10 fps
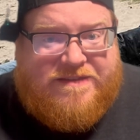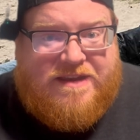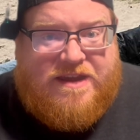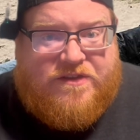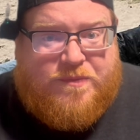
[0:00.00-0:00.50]

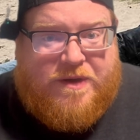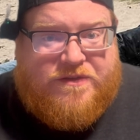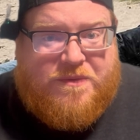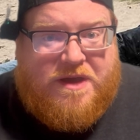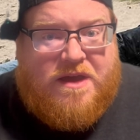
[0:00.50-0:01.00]
City
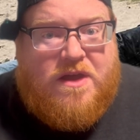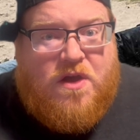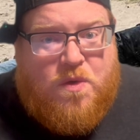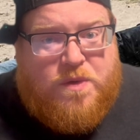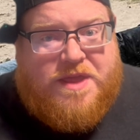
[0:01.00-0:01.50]
Expressway
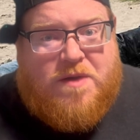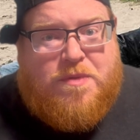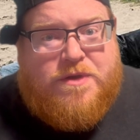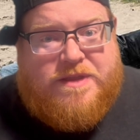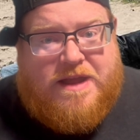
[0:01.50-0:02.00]
without
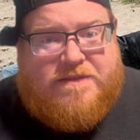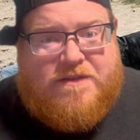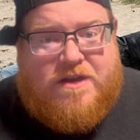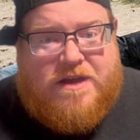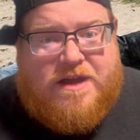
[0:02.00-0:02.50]
putting that
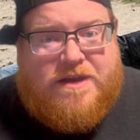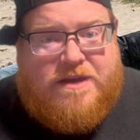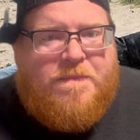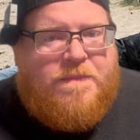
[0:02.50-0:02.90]
song on.